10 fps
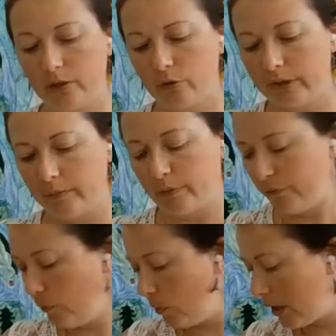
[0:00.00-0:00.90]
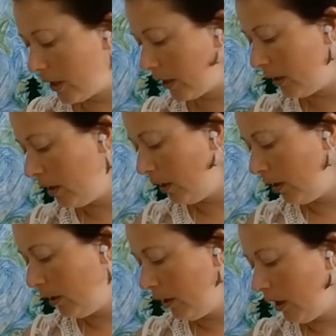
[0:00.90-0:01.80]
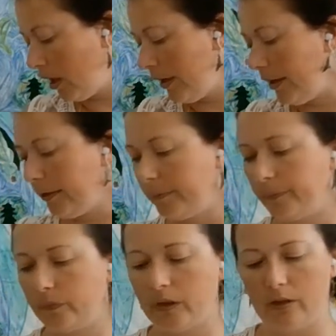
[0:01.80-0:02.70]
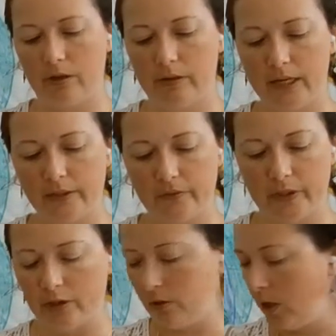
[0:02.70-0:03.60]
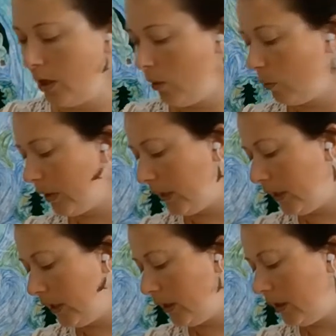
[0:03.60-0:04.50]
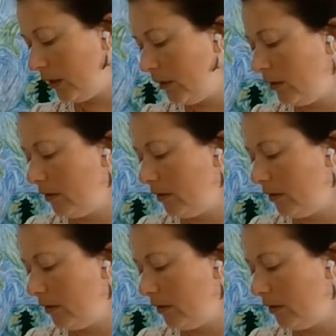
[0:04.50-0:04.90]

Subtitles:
the tree before, in our last video, we